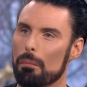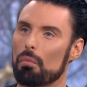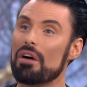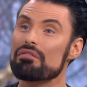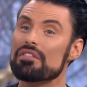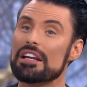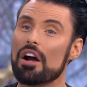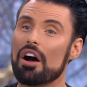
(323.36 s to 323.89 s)

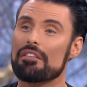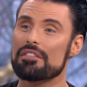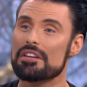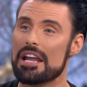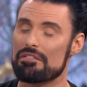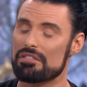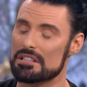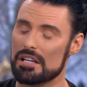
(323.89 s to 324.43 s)
One thing I've
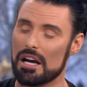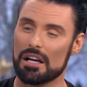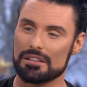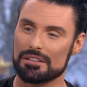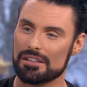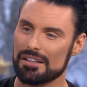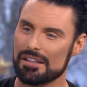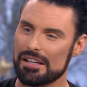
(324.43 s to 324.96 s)
never done
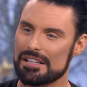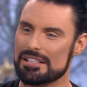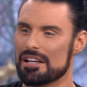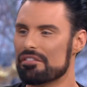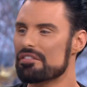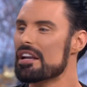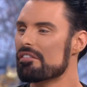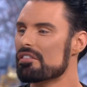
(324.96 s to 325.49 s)
is
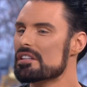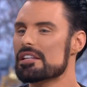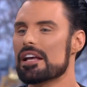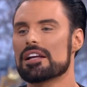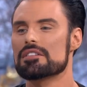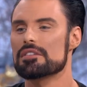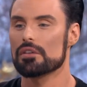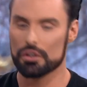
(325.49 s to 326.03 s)
I've never
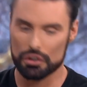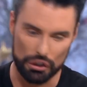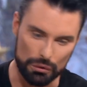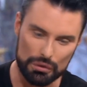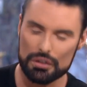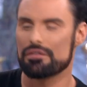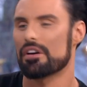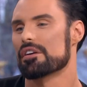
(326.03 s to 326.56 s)
said, you
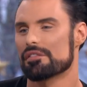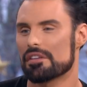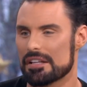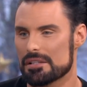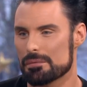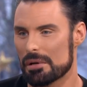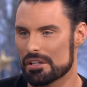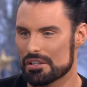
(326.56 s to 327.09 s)
should vote for
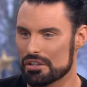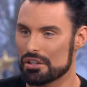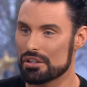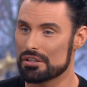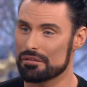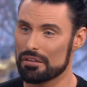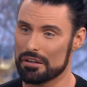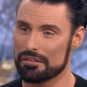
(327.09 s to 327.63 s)
this person, you
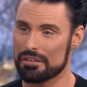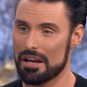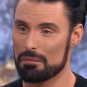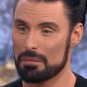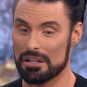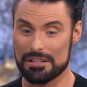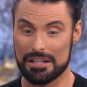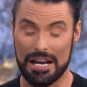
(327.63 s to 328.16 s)
should vote for that person.